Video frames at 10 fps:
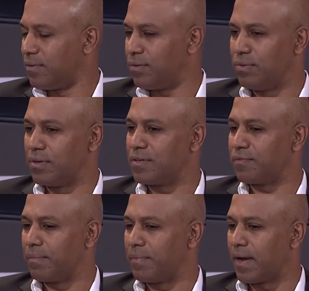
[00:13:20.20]
2 years
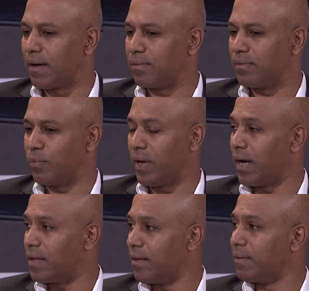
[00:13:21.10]
from now, the way
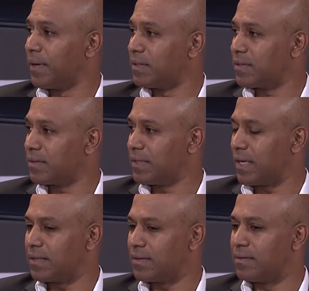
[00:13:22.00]
I think about
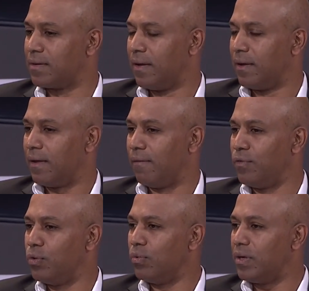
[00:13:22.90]
success is if
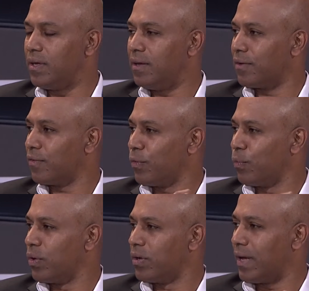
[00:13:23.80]
you hear the
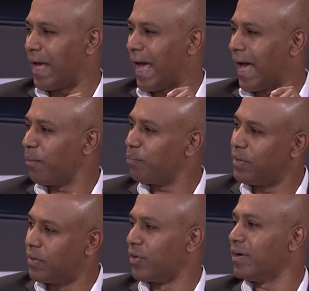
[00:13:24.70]
word
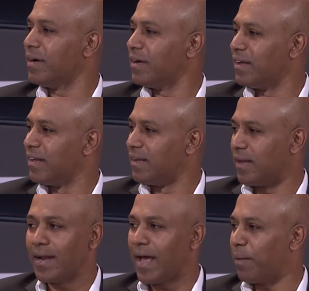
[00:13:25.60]
happier,
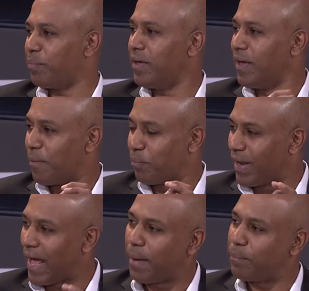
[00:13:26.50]
not happy, but
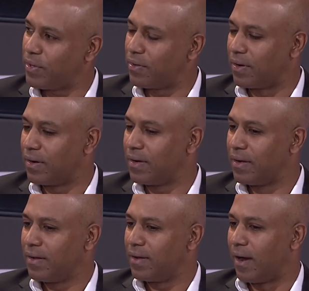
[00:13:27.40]
happier,
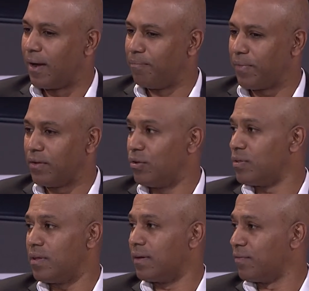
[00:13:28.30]
and you
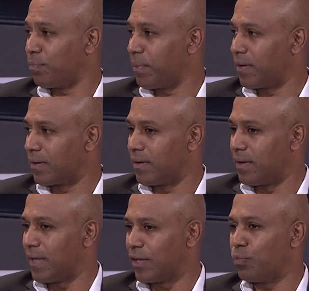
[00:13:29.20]
think of Sprinklr,
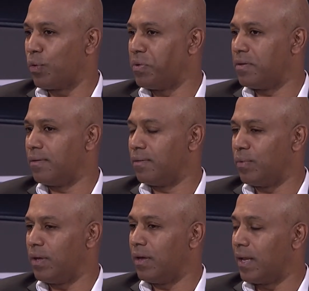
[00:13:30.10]
and that's what we do.
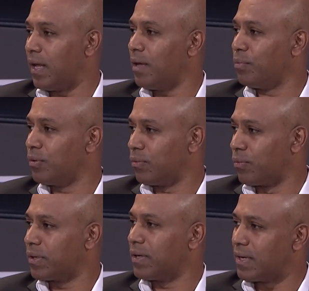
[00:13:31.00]
We enable
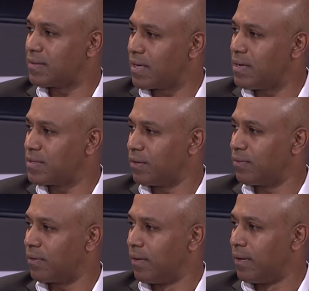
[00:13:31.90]

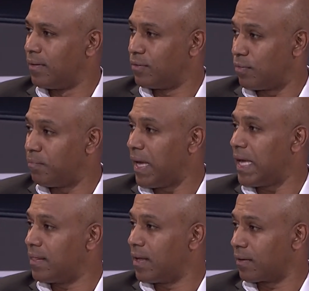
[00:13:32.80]
organizations to
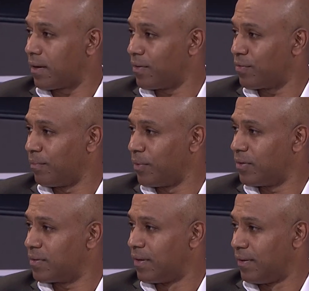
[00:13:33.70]
make their
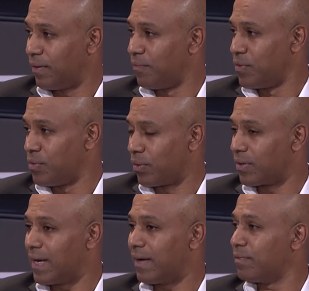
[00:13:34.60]
customers, or if you're a
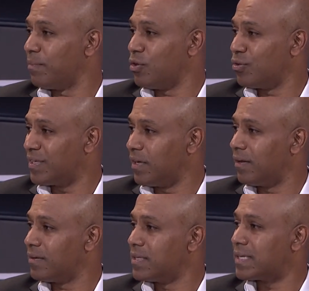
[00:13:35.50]
government, your
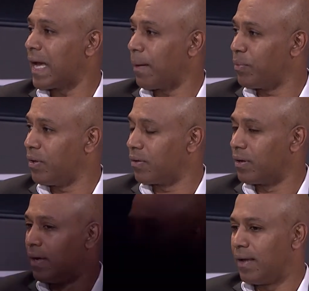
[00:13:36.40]
citizens happier.
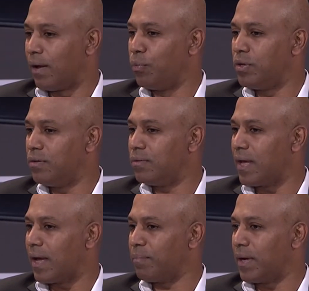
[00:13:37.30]
And we do
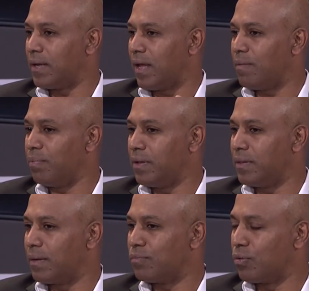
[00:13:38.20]
that by enabling
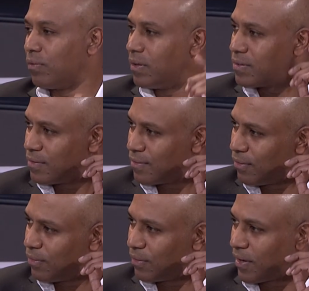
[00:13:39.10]
them to listen
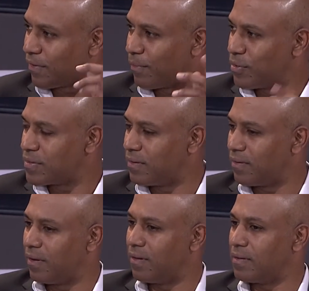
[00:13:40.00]
to customers and
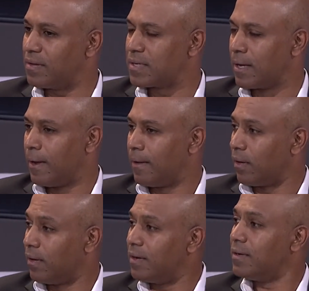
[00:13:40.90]
citizens,
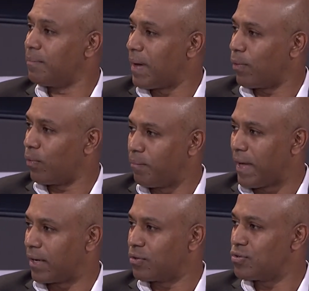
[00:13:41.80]
learn about what
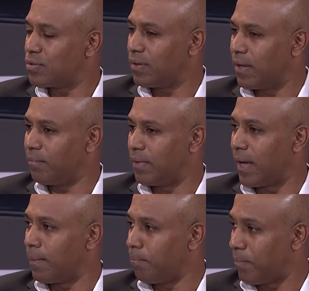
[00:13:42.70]
matters to them,
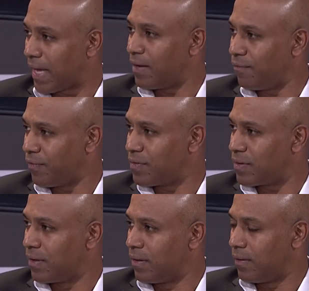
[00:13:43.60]
and
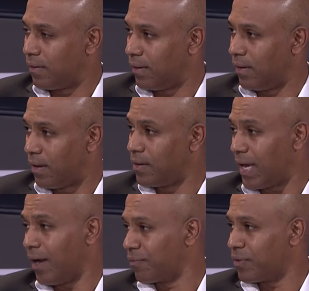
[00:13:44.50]
manifest and
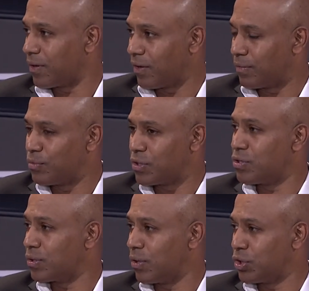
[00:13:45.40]
care for the customers and
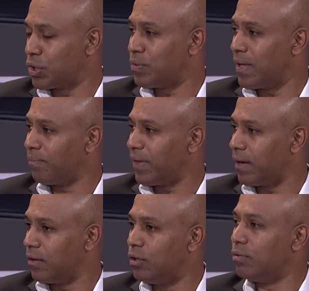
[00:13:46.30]
show them
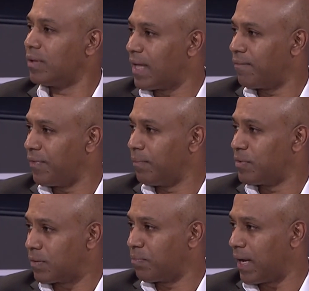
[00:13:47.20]
that you love them
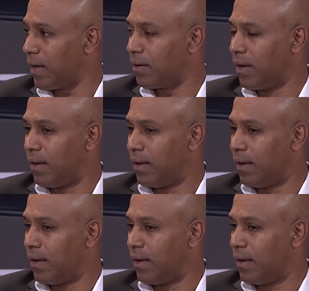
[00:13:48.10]
as a brand